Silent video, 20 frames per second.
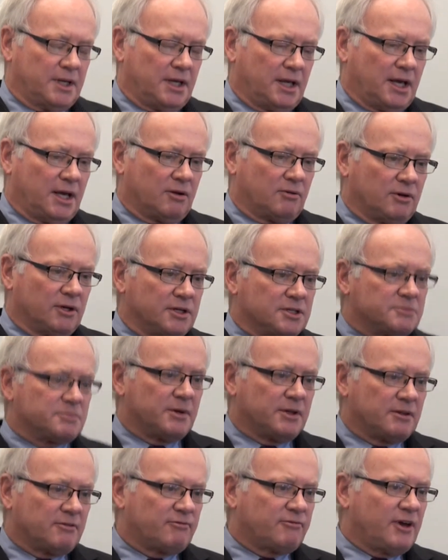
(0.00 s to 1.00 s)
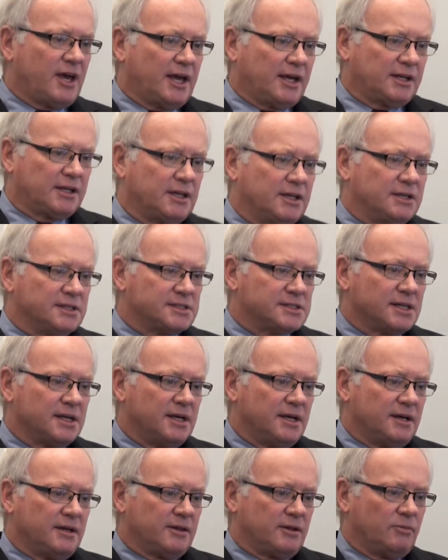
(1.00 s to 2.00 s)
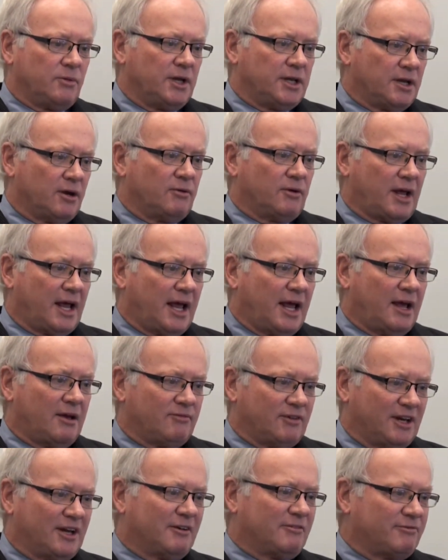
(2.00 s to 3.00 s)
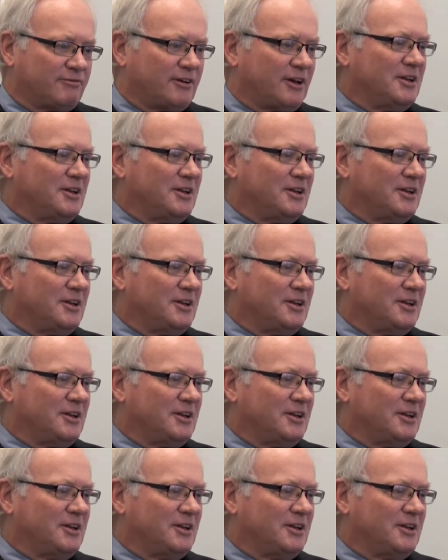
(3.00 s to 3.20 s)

many areas, but the fact is that we don't have enough